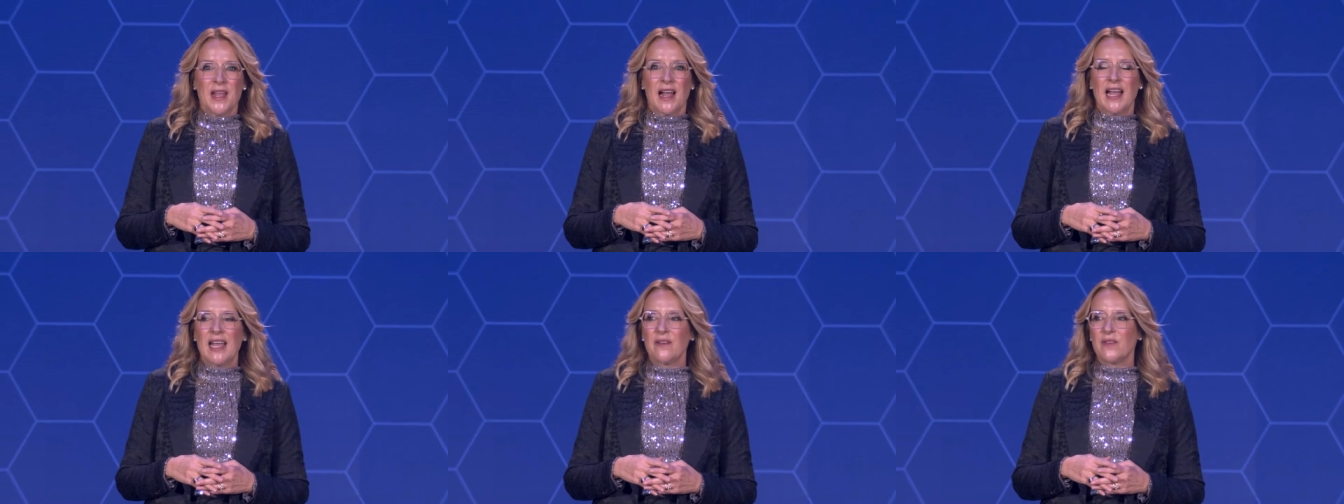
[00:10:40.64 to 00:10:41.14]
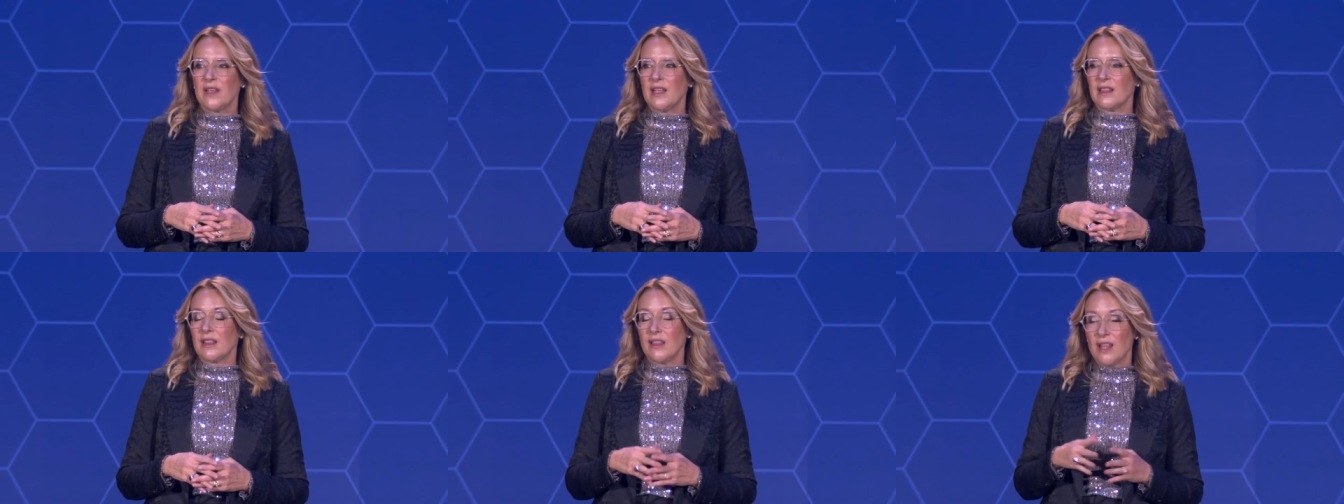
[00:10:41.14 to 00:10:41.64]
I have
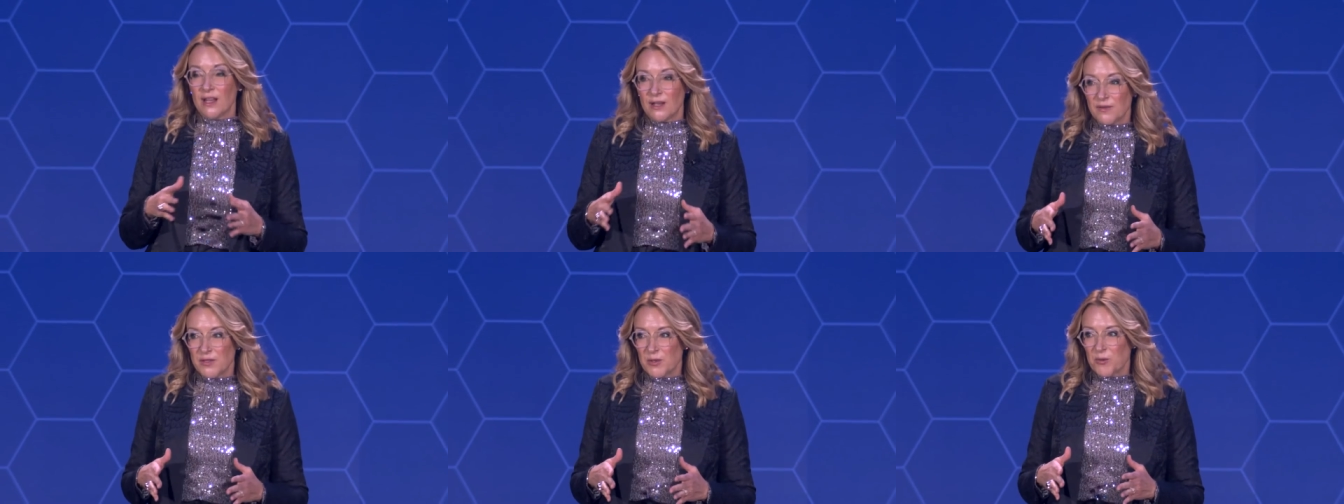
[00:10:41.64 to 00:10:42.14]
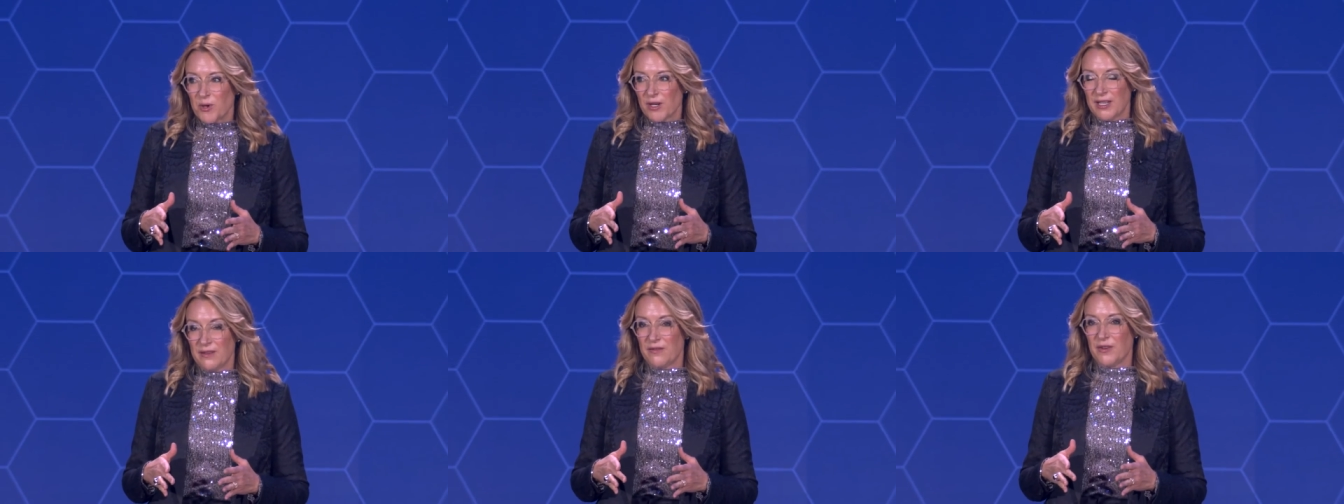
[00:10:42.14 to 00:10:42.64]
loved
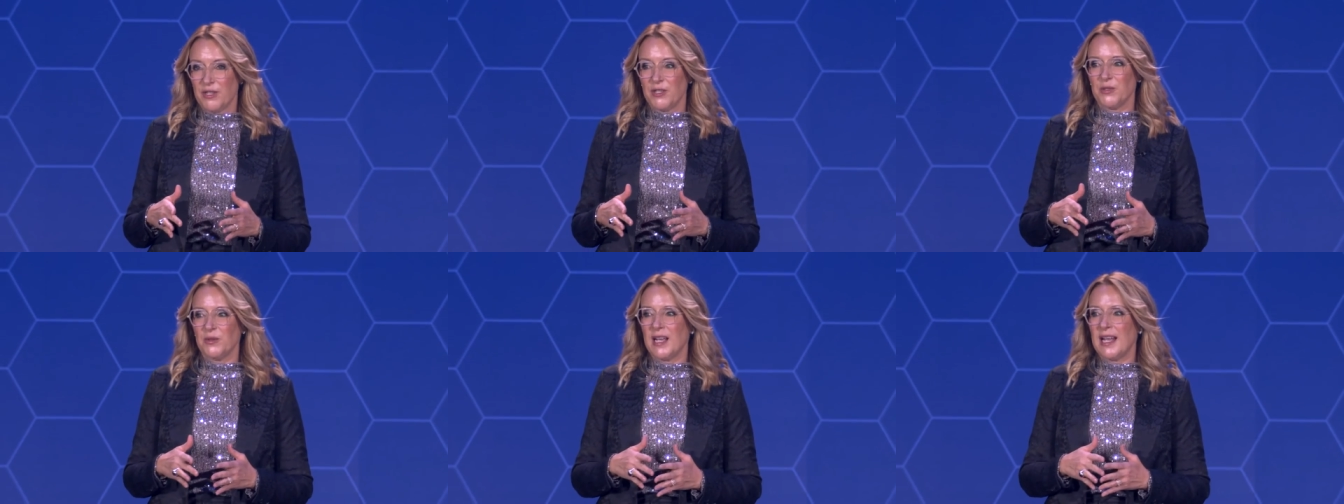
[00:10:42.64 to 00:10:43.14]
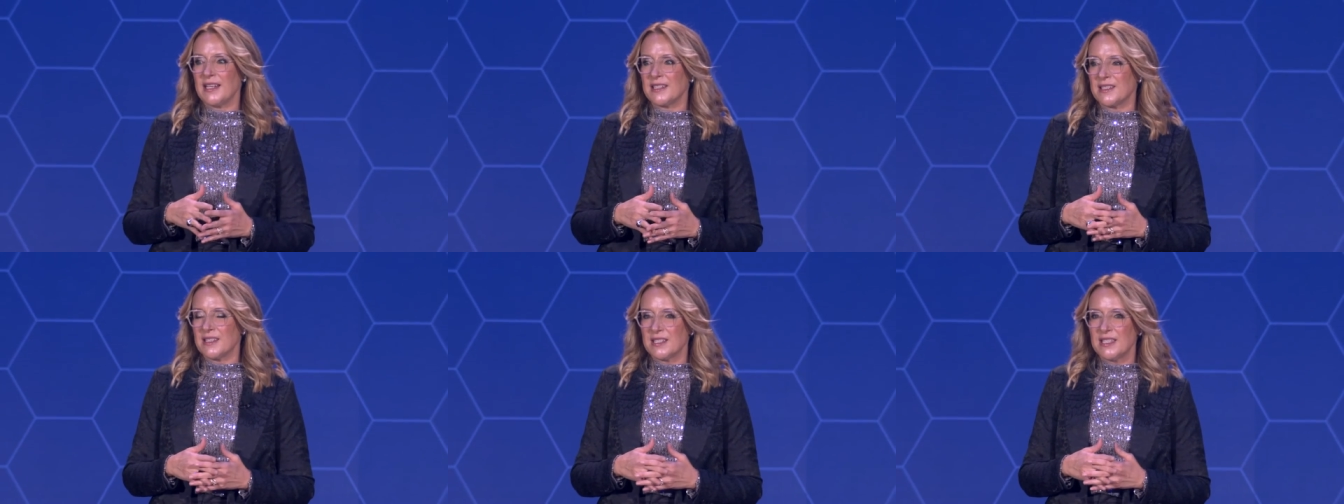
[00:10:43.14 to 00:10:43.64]
working for you as
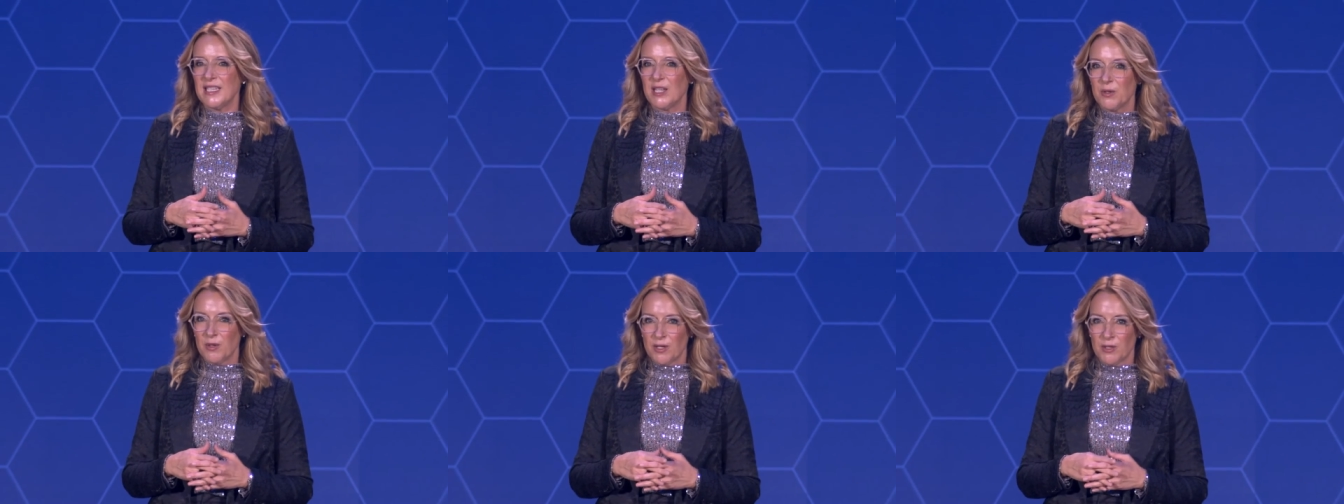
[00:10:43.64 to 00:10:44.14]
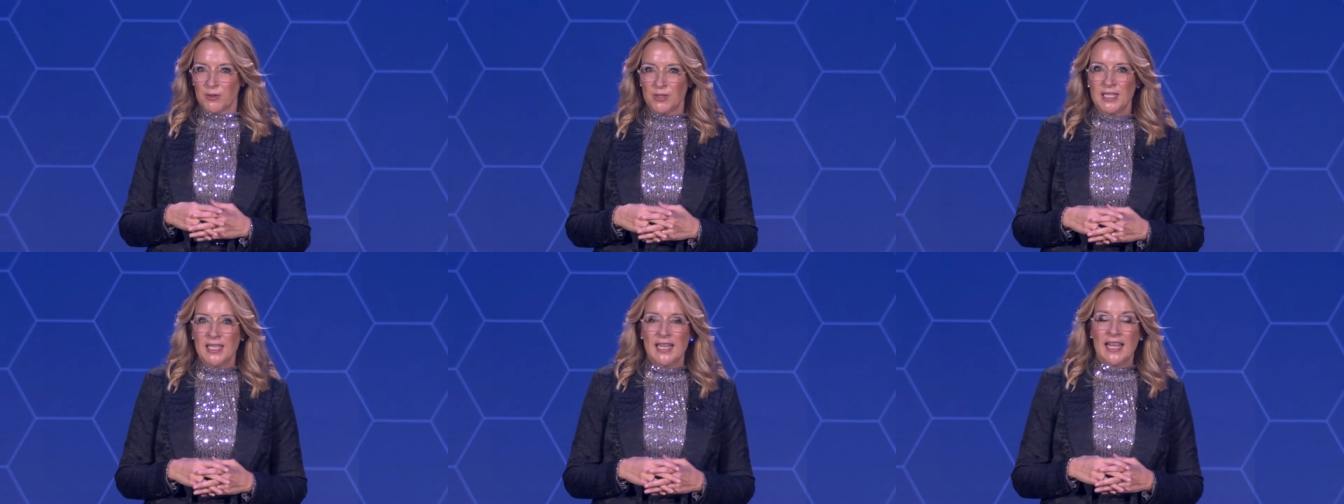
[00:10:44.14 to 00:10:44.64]
the C O O
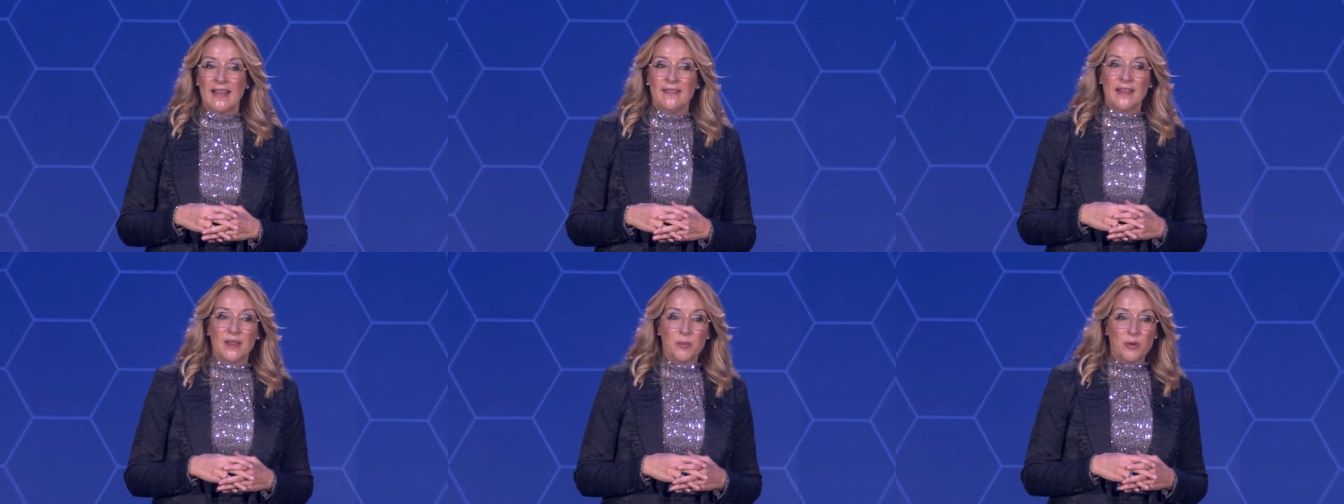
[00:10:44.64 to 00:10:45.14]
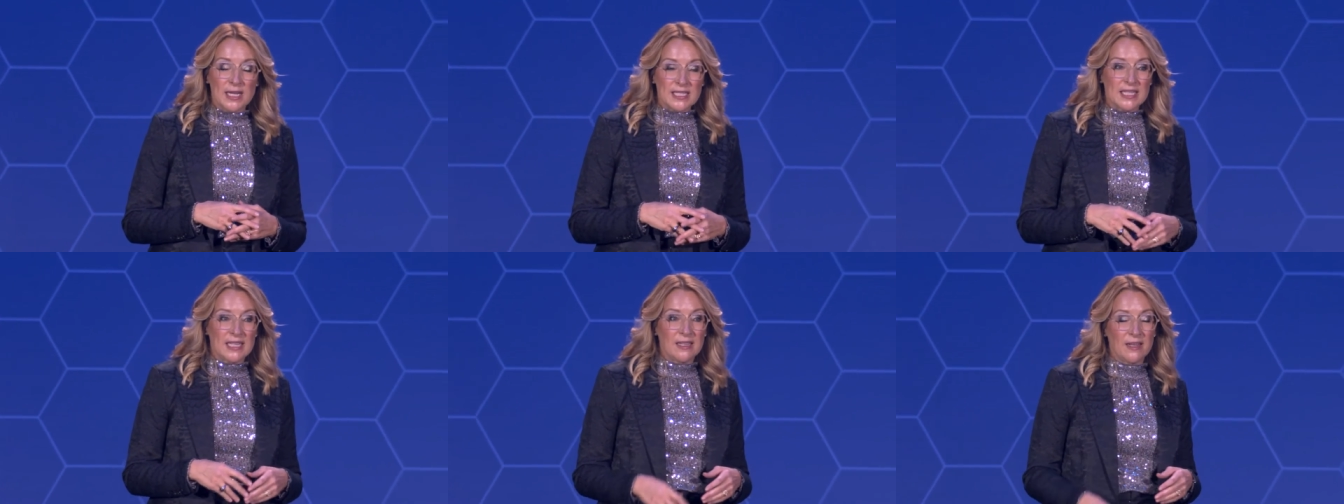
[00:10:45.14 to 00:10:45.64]
and then the
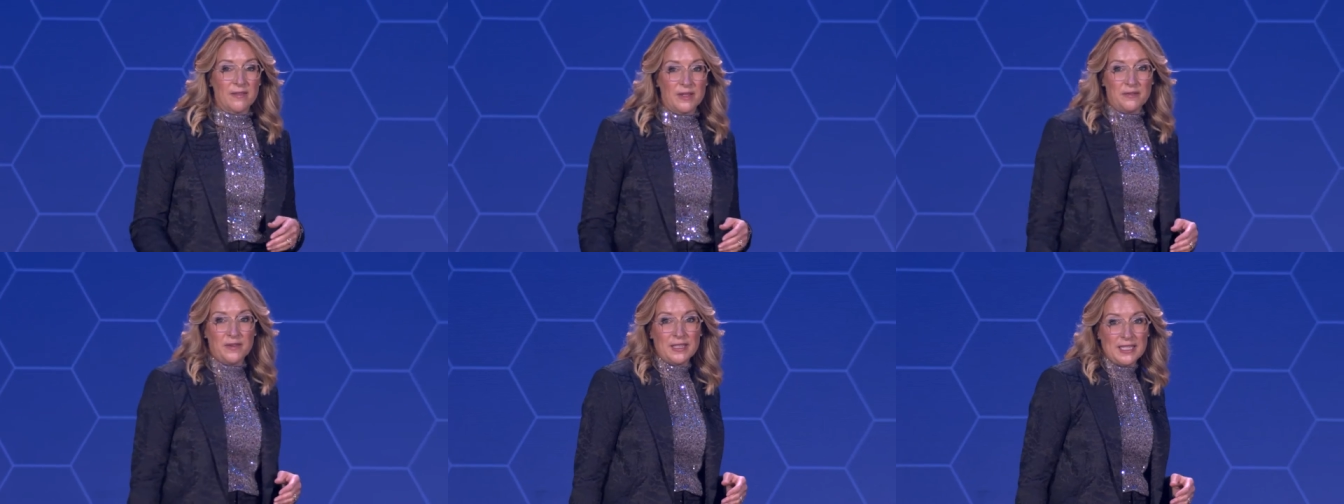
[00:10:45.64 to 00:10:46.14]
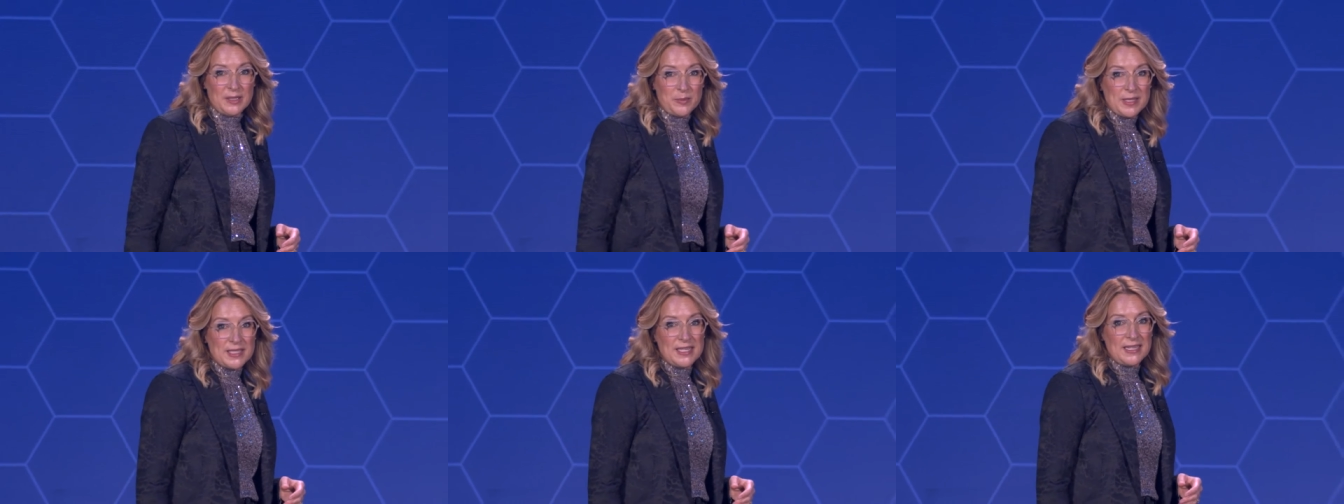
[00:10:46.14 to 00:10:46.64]
president of the affiliate
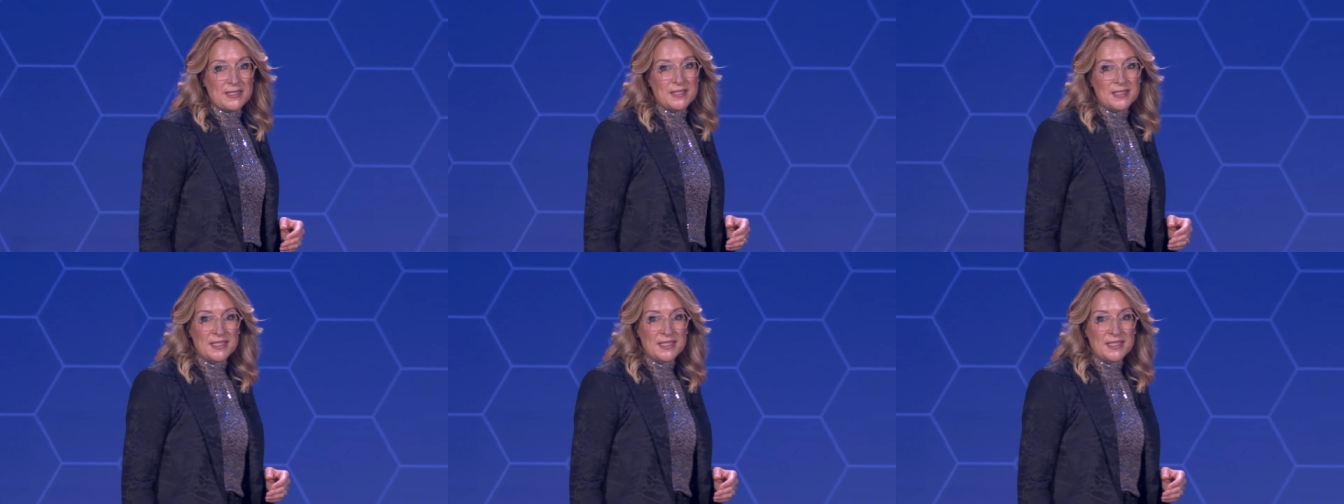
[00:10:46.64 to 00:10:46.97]
business.